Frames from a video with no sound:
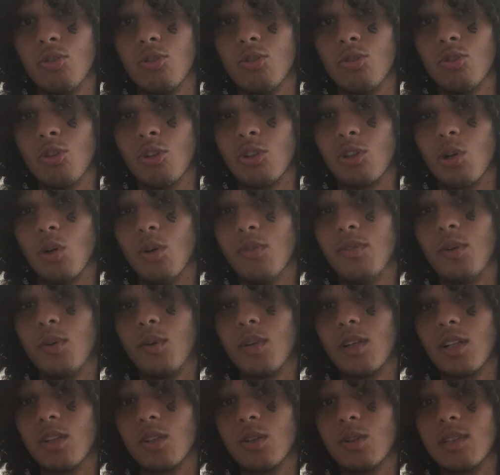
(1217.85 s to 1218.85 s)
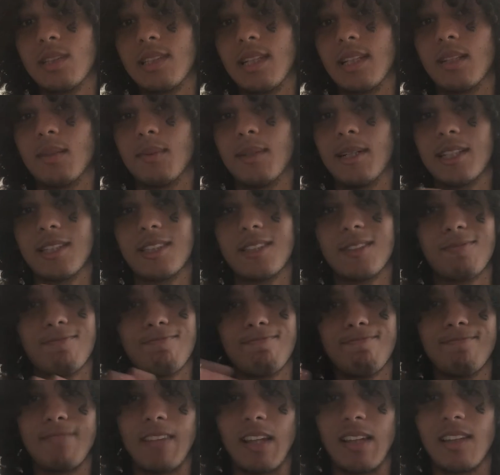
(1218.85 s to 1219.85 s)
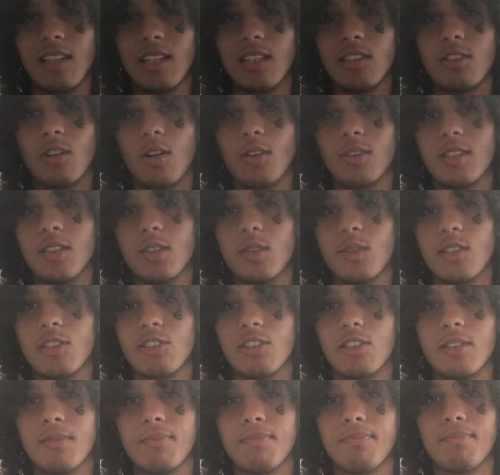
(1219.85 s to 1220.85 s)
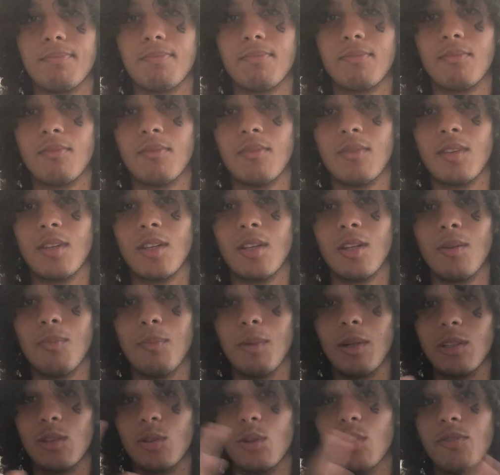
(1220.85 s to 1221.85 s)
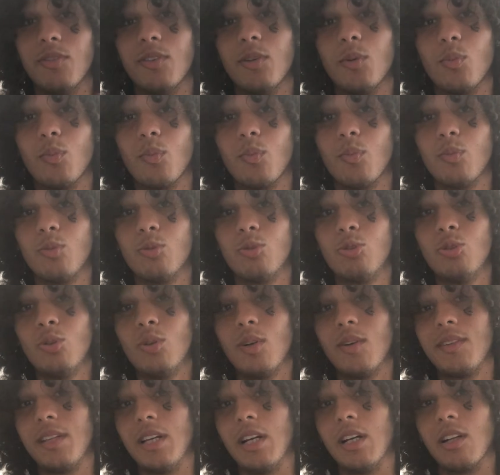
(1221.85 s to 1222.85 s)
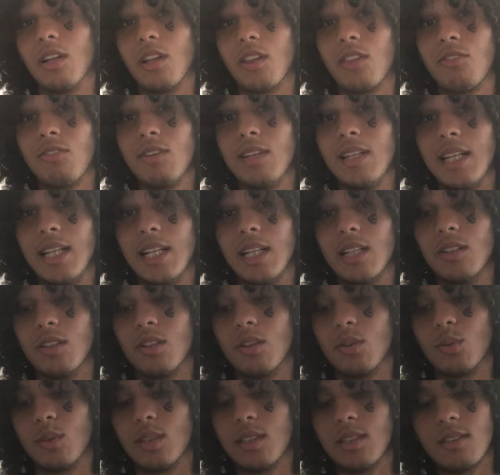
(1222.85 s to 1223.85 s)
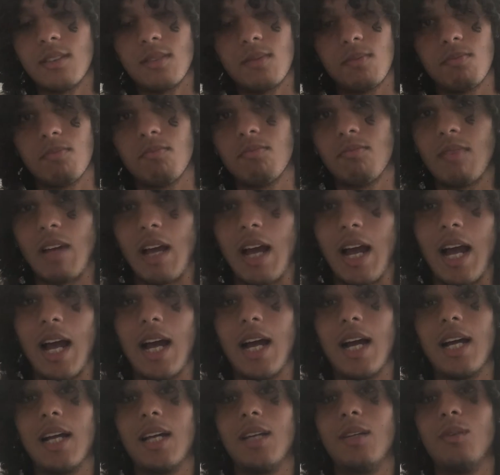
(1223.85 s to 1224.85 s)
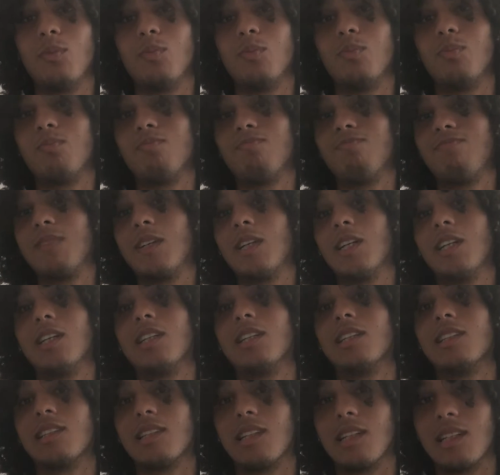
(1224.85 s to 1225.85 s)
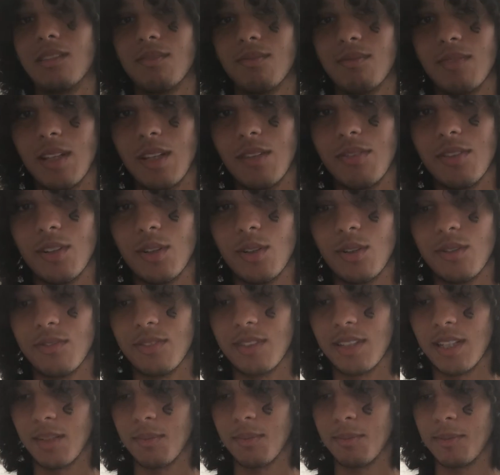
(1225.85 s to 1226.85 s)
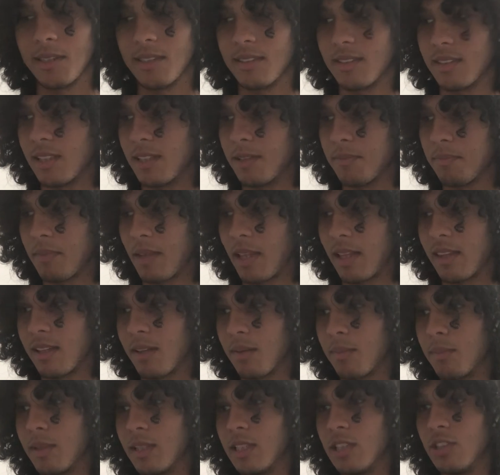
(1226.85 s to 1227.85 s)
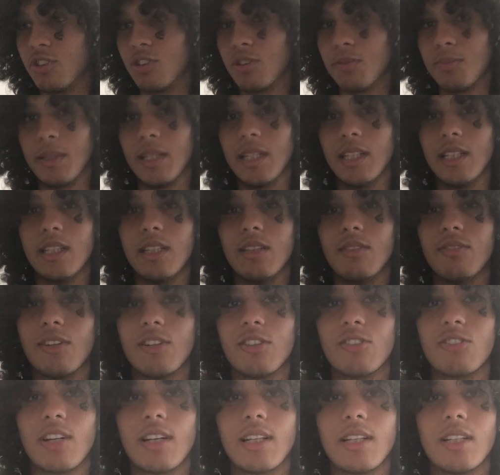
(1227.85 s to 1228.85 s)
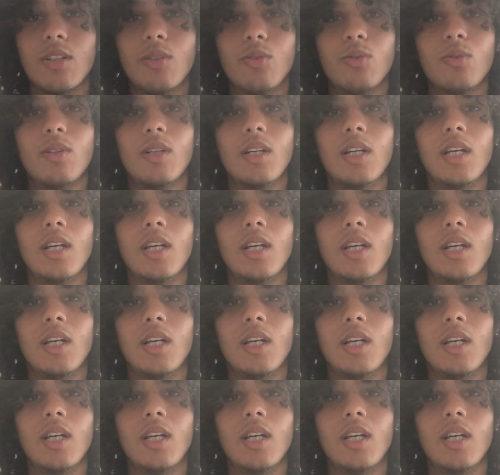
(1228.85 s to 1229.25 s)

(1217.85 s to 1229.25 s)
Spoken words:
So to go for one of those centre-backs, I think it's out of the question. But to go for 2 of the other 3 nailed-on ones, I could understand if you're going for that, basically. I think money should be in the defense right now.